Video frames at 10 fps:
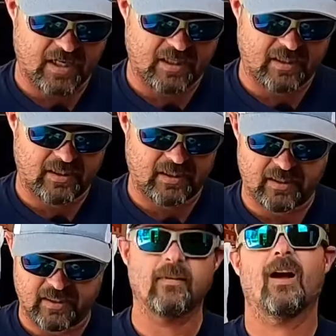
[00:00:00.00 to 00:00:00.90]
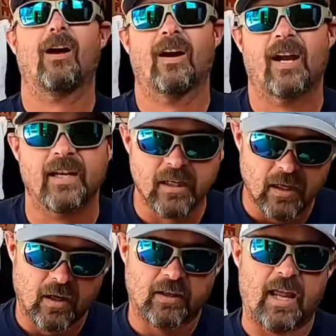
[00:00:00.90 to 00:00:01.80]
it. All right,
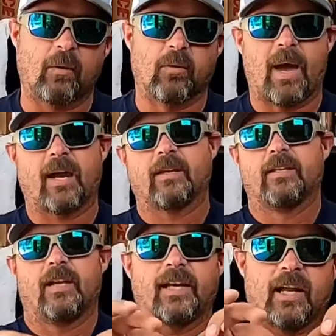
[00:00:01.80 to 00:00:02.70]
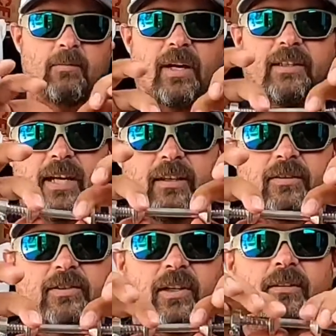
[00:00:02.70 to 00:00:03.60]
now we're back. I got it back together.
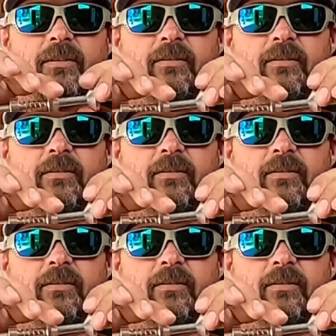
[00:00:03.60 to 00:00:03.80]
So